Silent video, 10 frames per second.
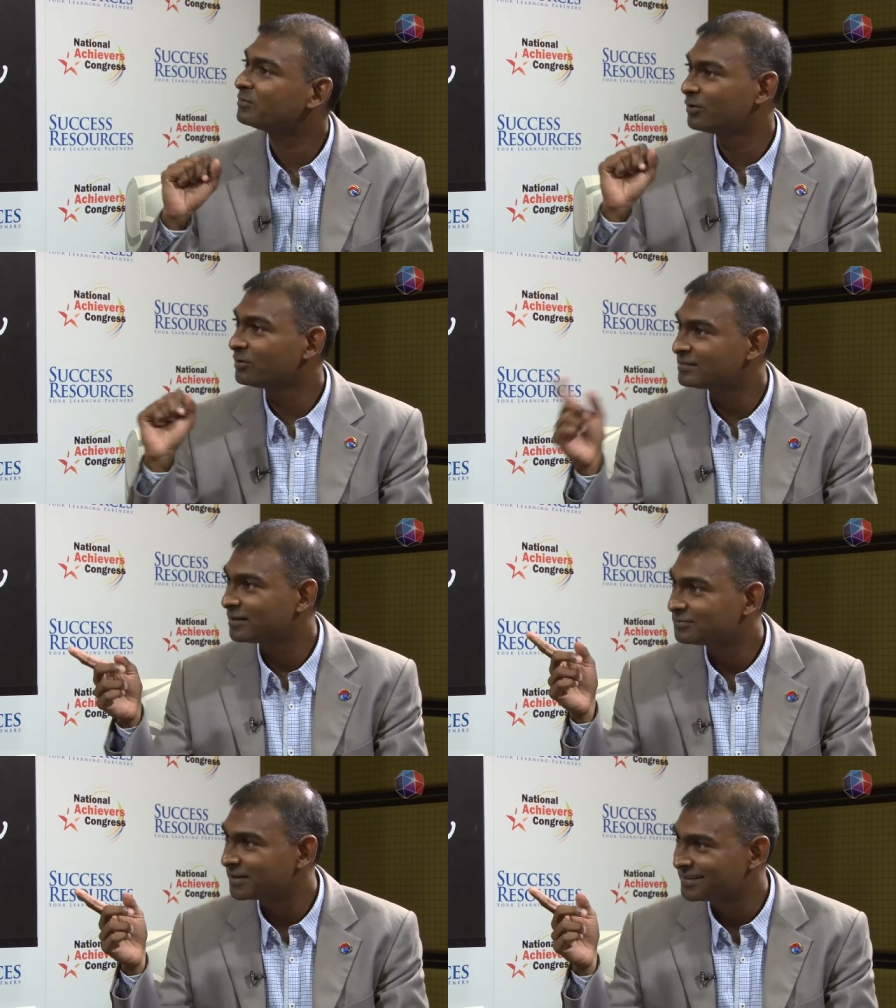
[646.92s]
of your
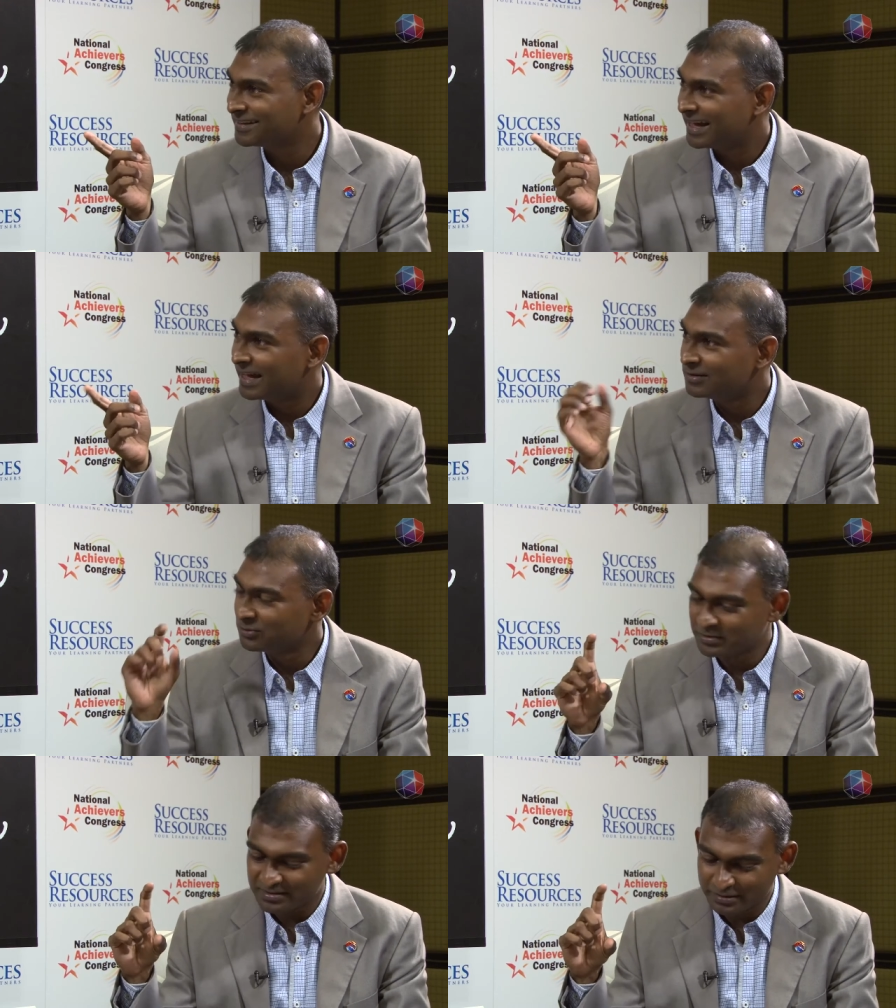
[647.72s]
stuff, and, and
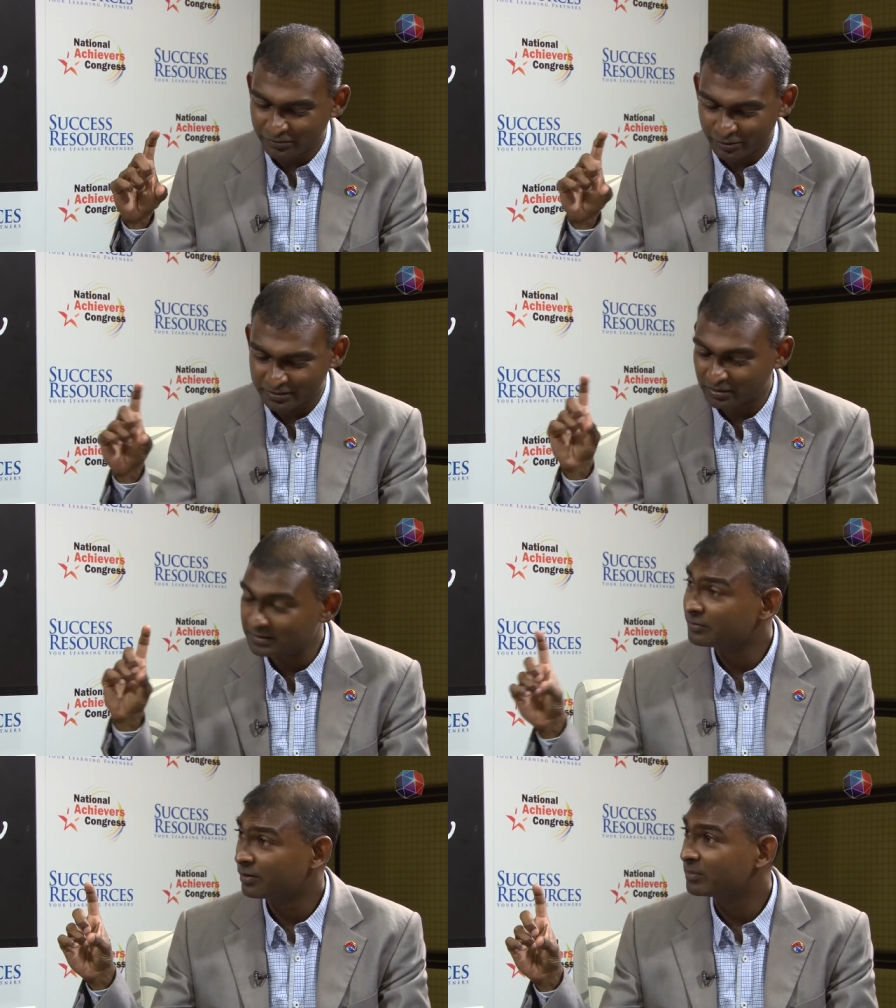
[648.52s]
you recently wrote on
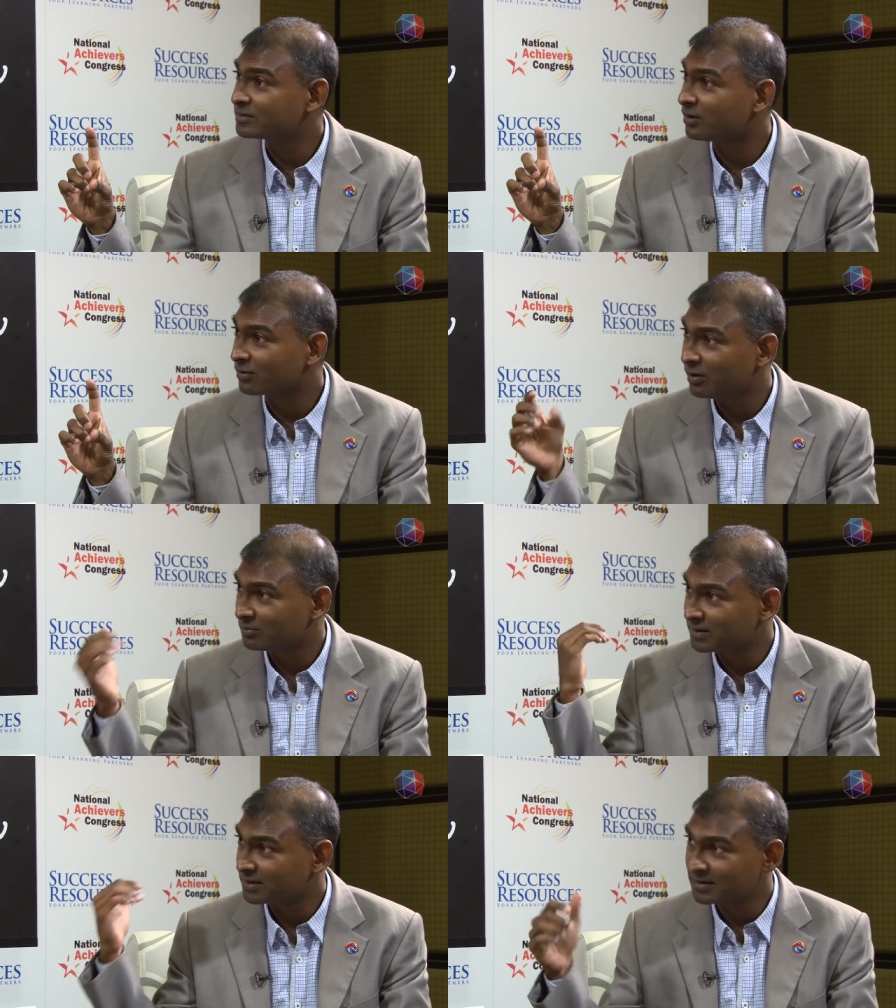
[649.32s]
Leaderonomics dot
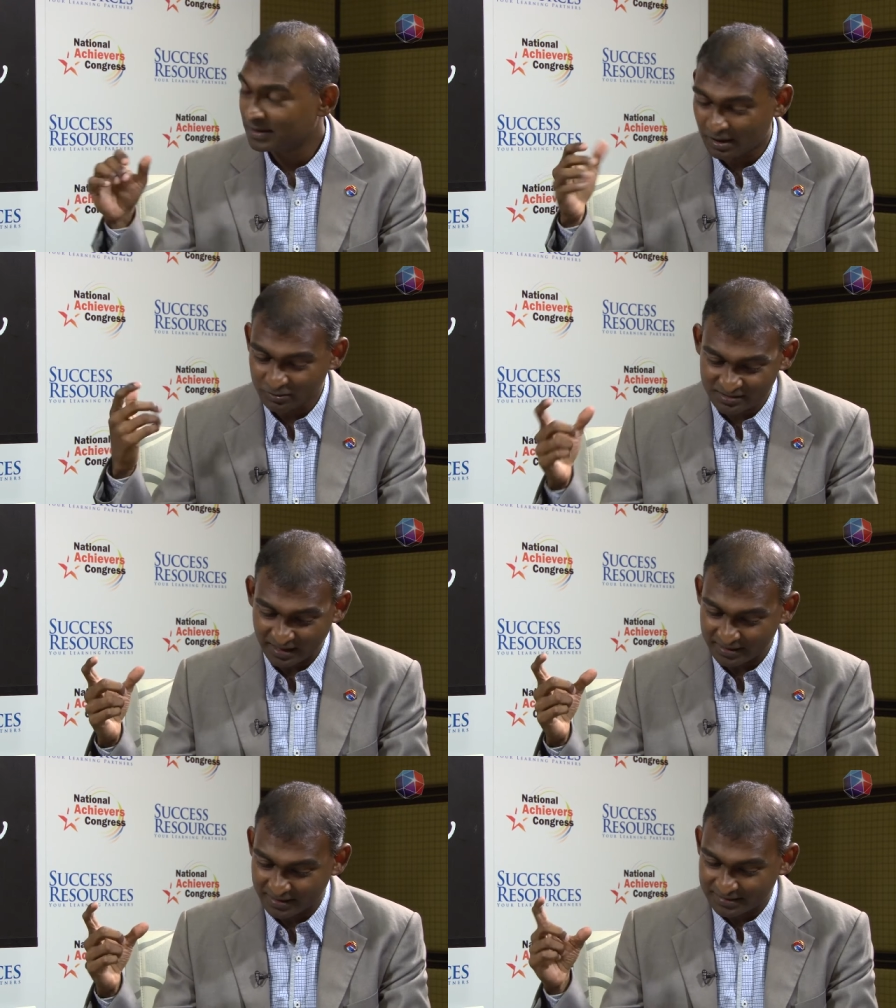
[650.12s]
com, uh, our
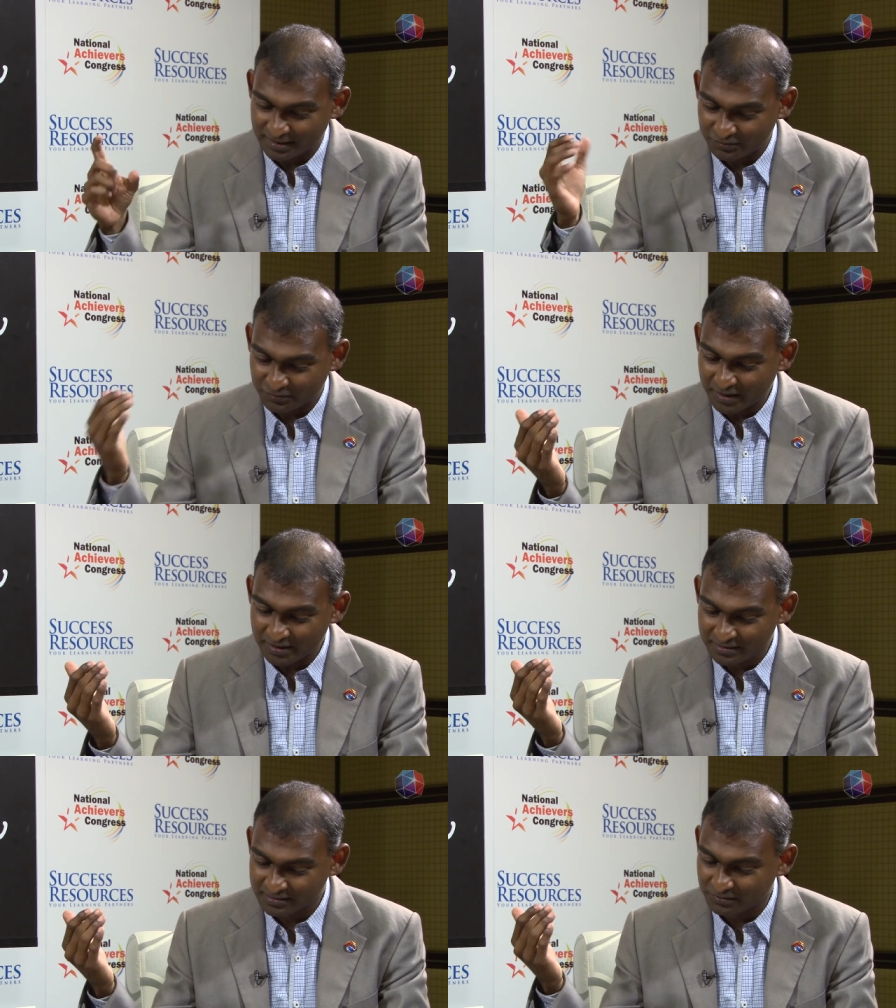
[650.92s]
site, that
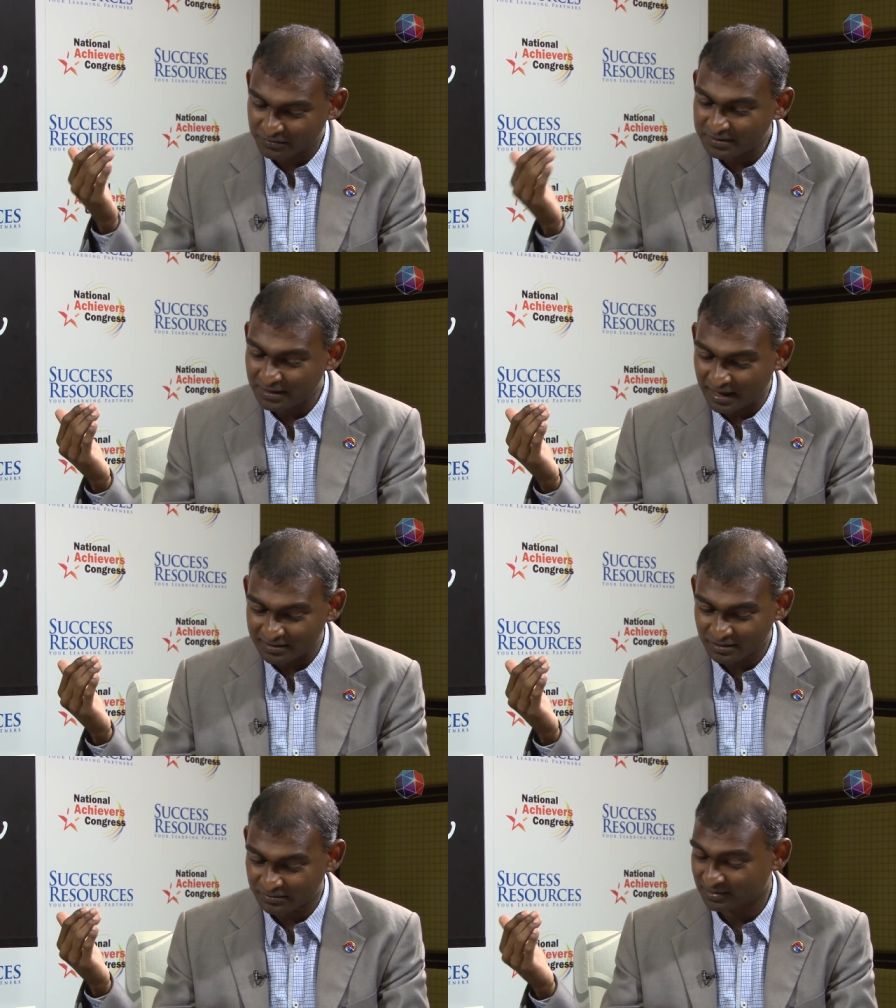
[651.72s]
failure is the
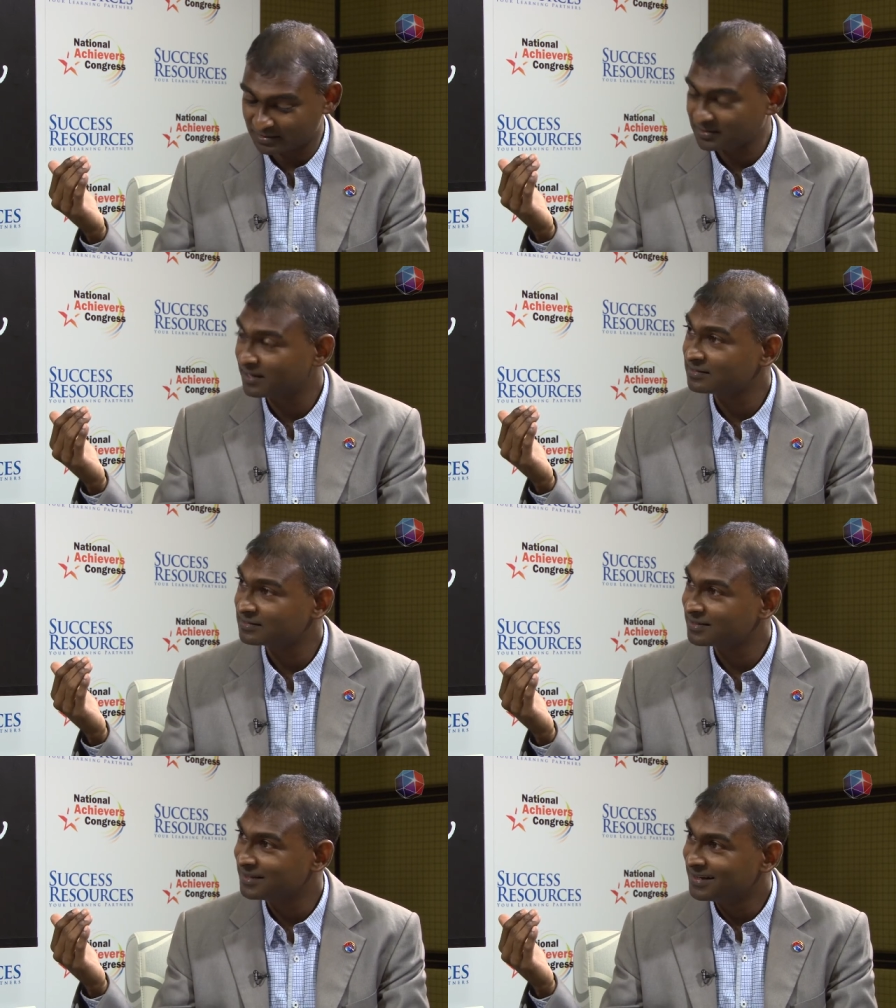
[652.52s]
fertilizer of
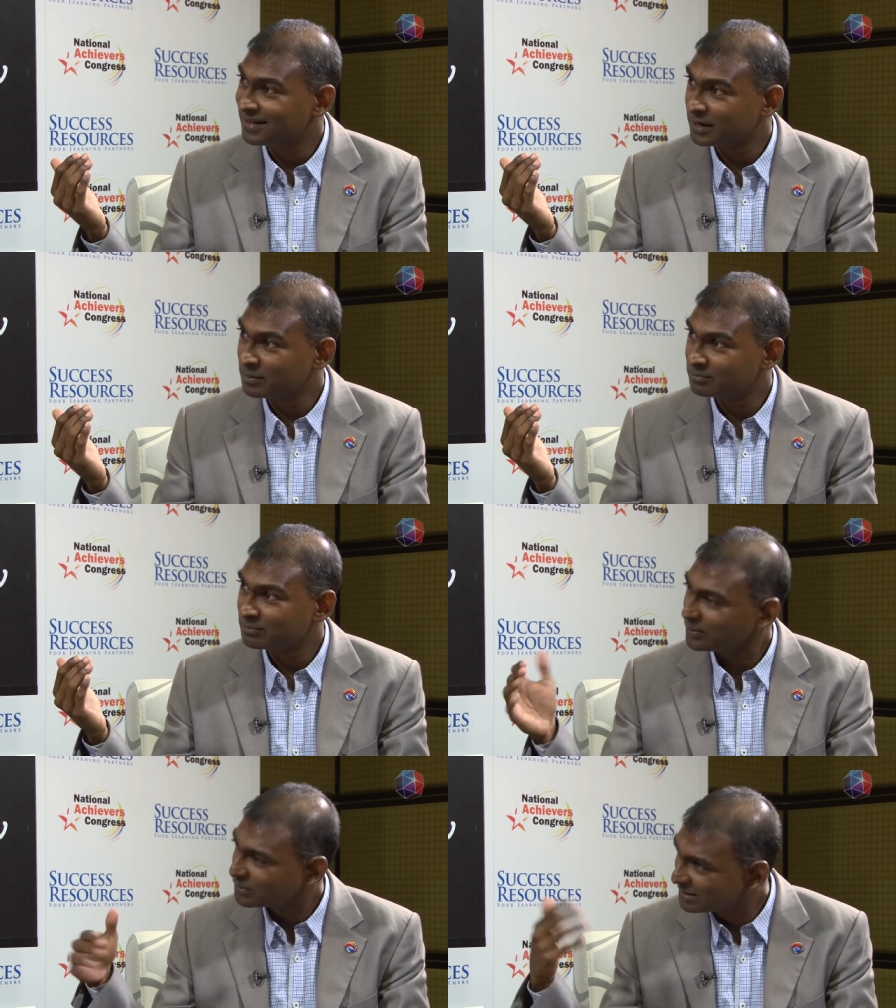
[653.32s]
success.
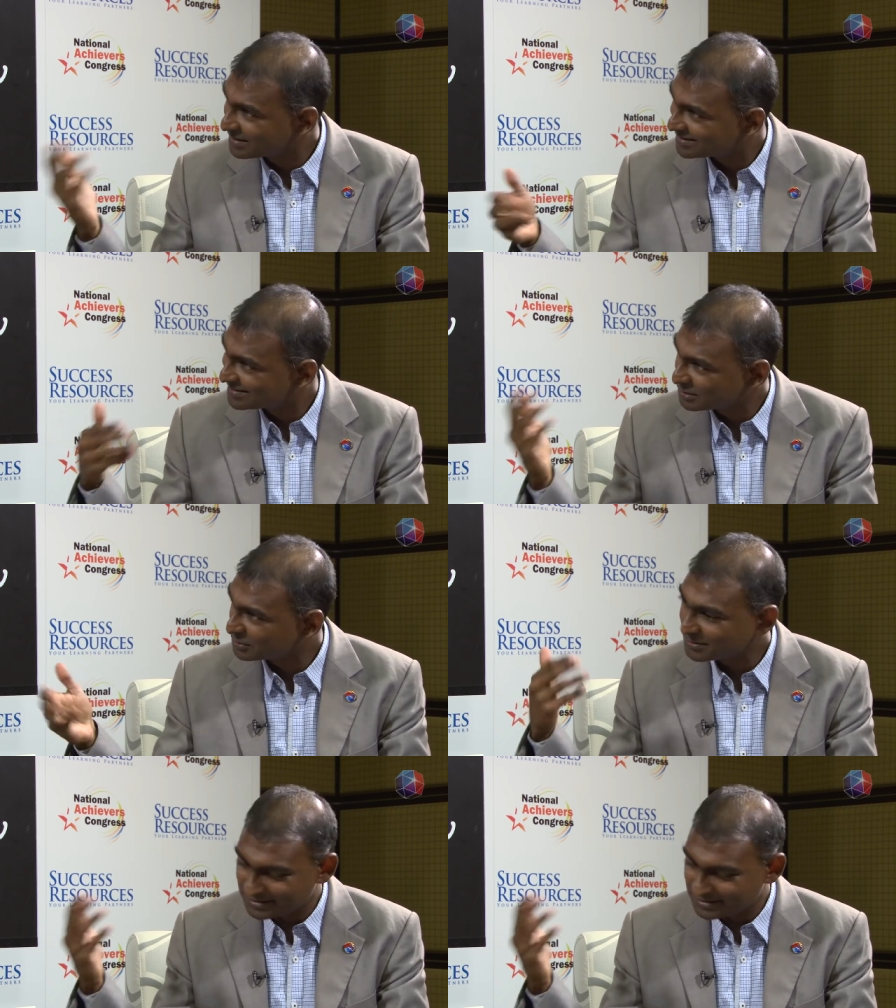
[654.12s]
Um, what do you mean? You know,